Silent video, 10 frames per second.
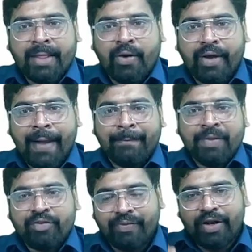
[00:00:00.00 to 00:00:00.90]
Okay,
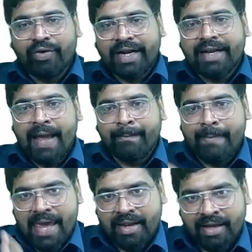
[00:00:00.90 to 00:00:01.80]
so when you write M,
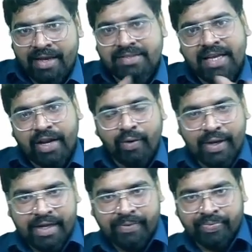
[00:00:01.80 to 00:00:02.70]
Maine is
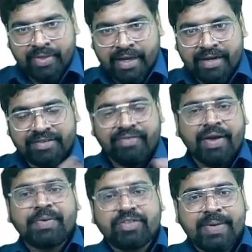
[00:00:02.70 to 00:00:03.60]
irregular, it is in the
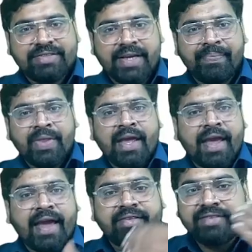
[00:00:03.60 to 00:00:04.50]
fibrous dysplasia,
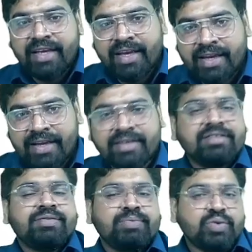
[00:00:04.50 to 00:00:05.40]
and C is
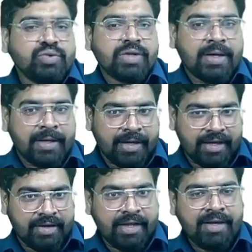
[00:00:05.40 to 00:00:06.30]
smooth
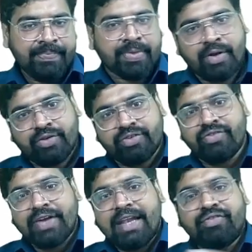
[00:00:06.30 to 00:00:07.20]
in the coast
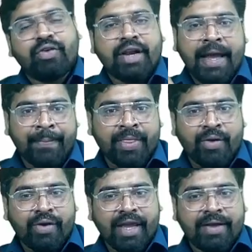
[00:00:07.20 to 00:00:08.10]
of California.
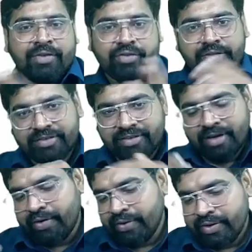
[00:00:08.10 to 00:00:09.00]
Okay, so this is
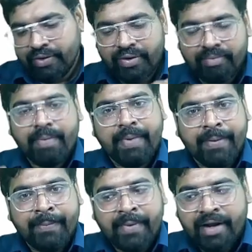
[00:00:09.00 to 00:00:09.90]
how you remember.
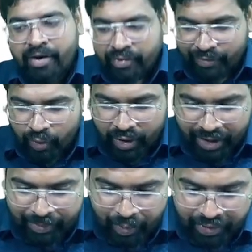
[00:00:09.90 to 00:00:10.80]
Now, what
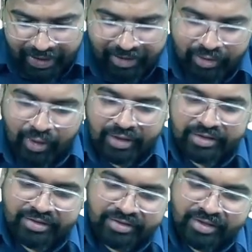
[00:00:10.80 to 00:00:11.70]
about the histology?
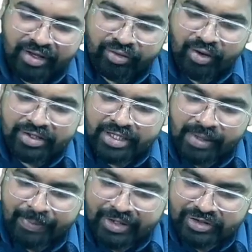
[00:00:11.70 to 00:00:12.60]
This is a histological
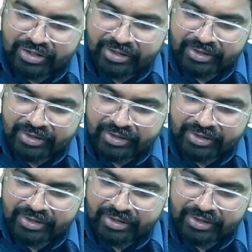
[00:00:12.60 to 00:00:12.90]
picture.